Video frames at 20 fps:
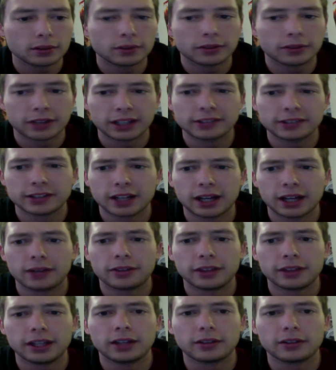things that I
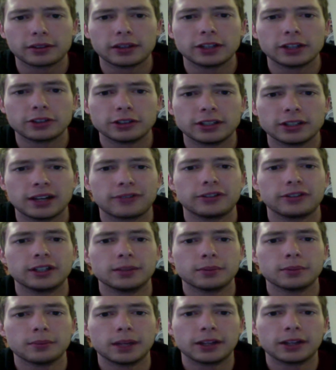think they should definitely
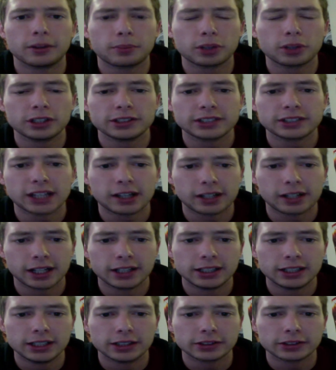implement. They're pretty solid
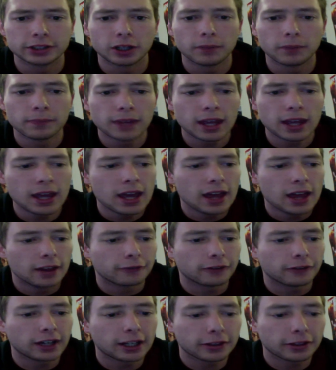ideas. So the
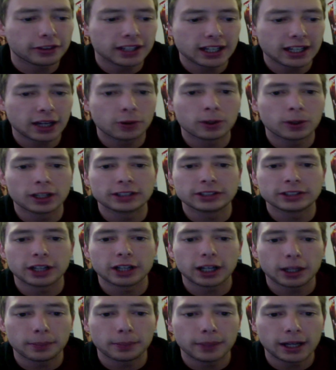final thing I want to
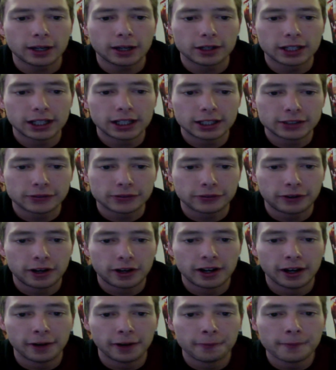talk about is
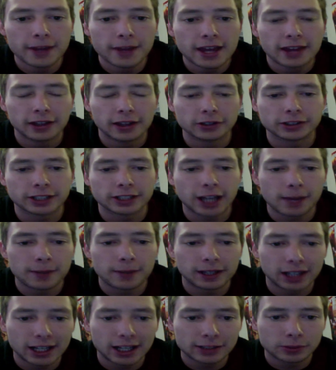from, there's a
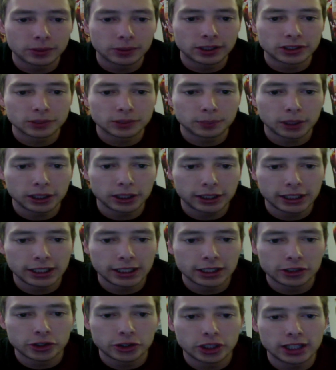comment last week,
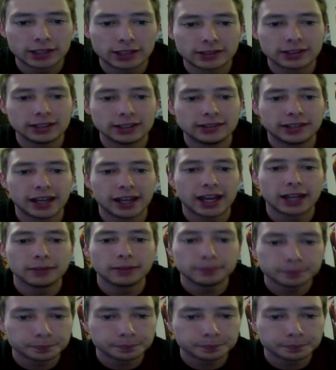SparkyJC10.